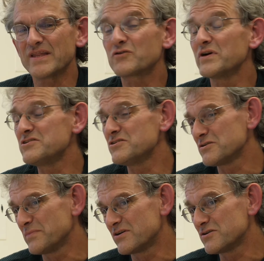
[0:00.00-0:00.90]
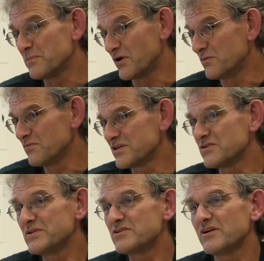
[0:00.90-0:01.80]
The questions about the plume, which
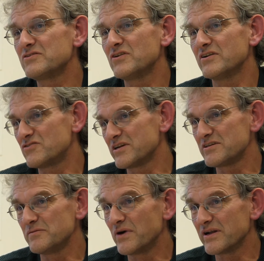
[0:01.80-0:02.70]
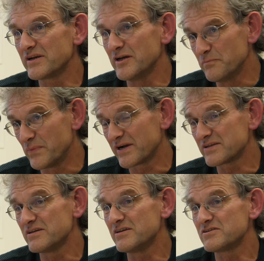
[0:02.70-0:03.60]
we try to address in
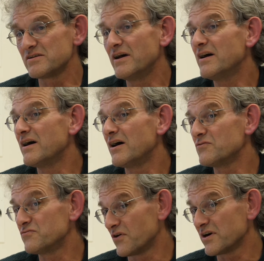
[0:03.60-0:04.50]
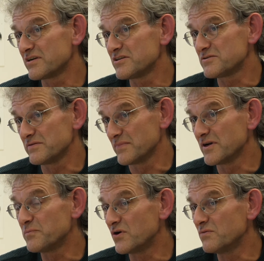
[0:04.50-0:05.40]
MiningImpact, is how far this
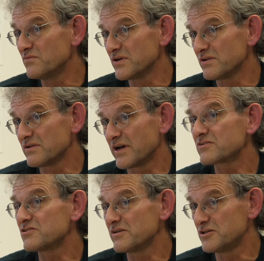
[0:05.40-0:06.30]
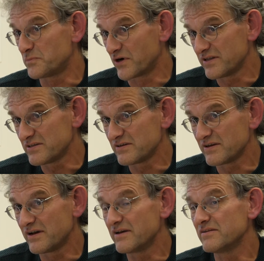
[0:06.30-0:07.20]
plume will actually spread
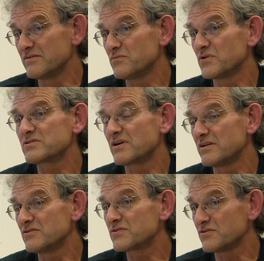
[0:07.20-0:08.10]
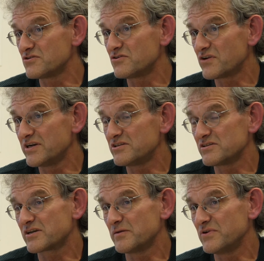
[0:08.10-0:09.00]
and what kind of
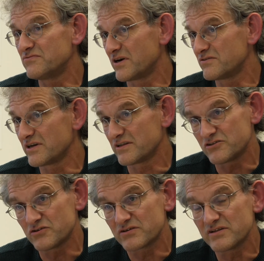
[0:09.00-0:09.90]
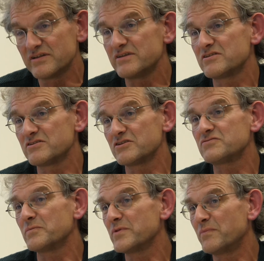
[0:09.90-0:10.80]
concentrations can be found at certain distances
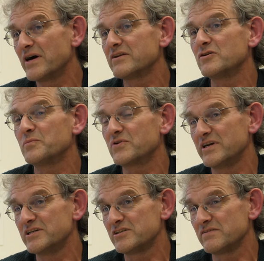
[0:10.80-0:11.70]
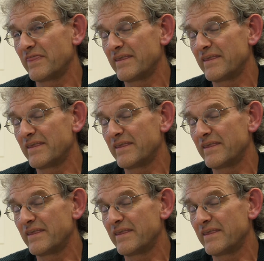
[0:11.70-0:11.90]
from the mining operation.